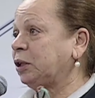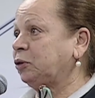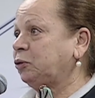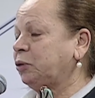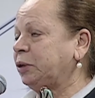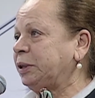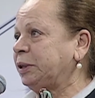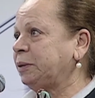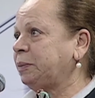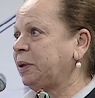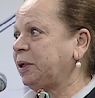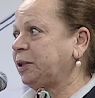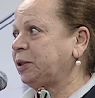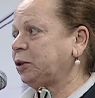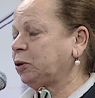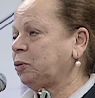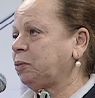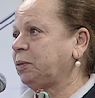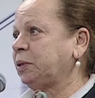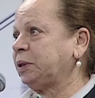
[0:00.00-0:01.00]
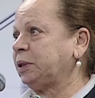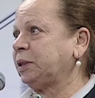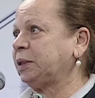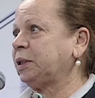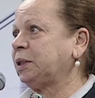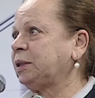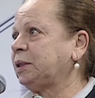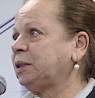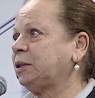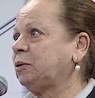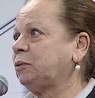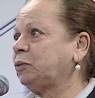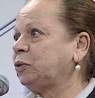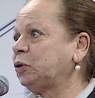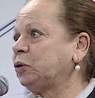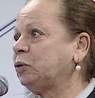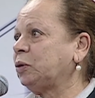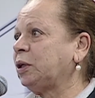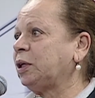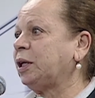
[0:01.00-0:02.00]
two months, I had a sprained
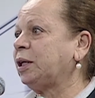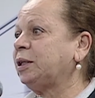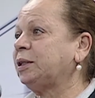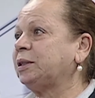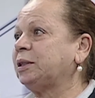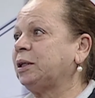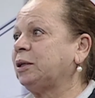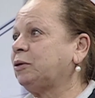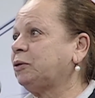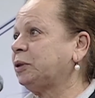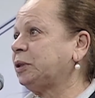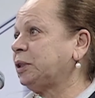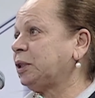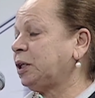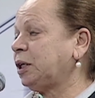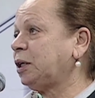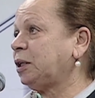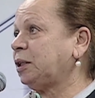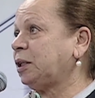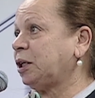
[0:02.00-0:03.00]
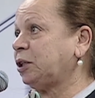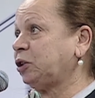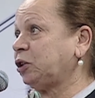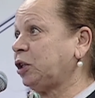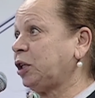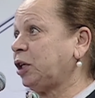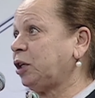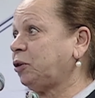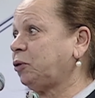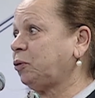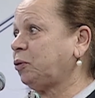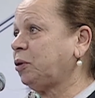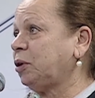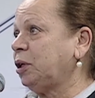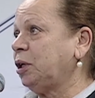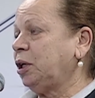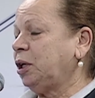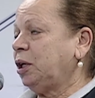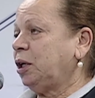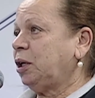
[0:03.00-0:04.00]
muscle and I couldn't walk properly.
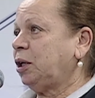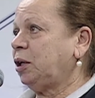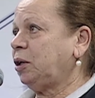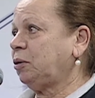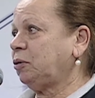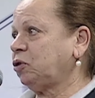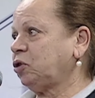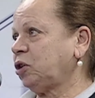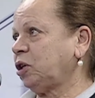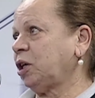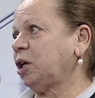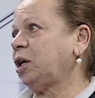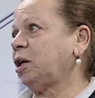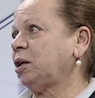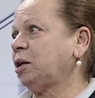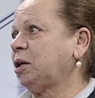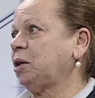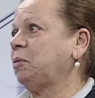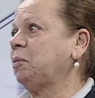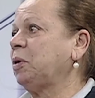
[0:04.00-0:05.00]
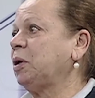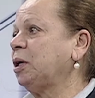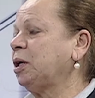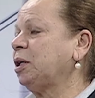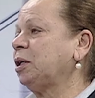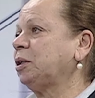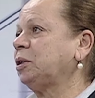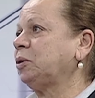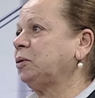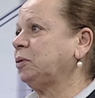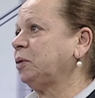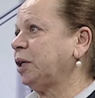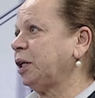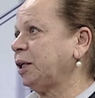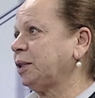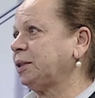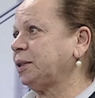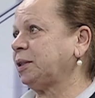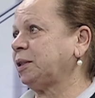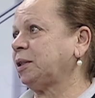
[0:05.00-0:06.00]
I got here on a limp,
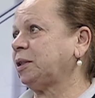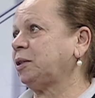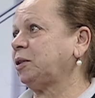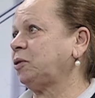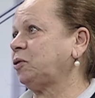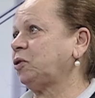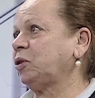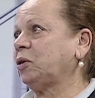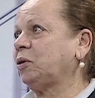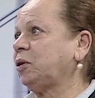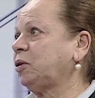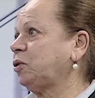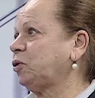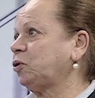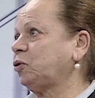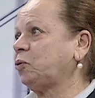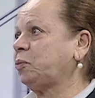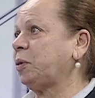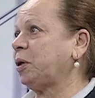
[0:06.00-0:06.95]
but now thank God I'm